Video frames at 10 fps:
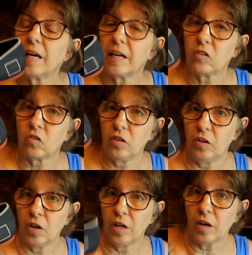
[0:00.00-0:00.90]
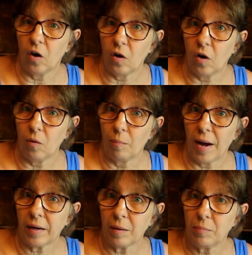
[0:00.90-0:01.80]
It's done
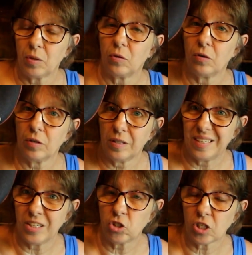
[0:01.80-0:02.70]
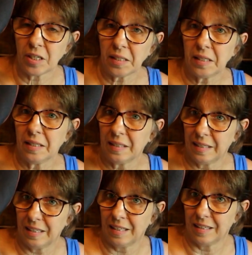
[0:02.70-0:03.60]
by a computer, digitally
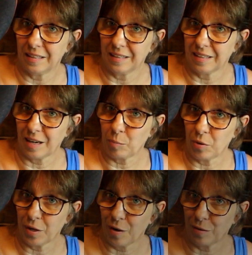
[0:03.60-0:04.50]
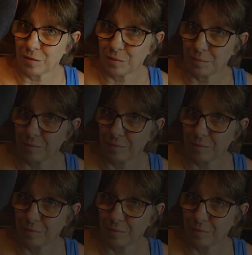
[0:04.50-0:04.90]
knitted. Isn't that pretty awesome?